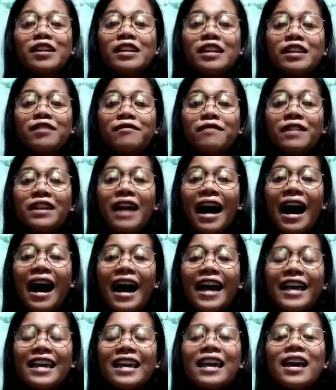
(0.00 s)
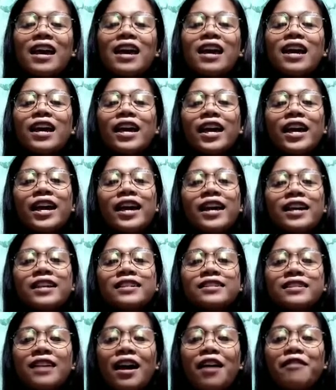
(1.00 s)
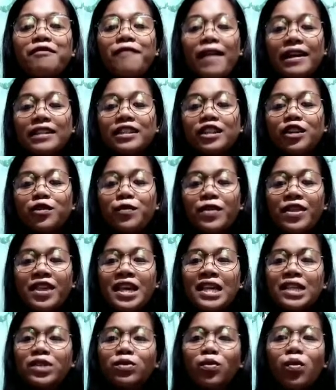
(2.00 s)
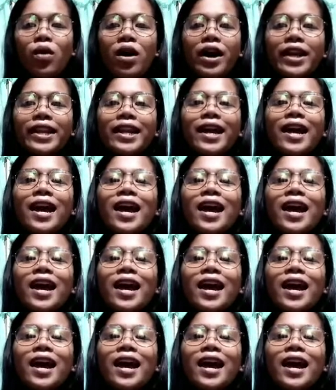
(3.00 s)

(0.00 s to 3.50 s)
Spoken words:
even I is affected with this one.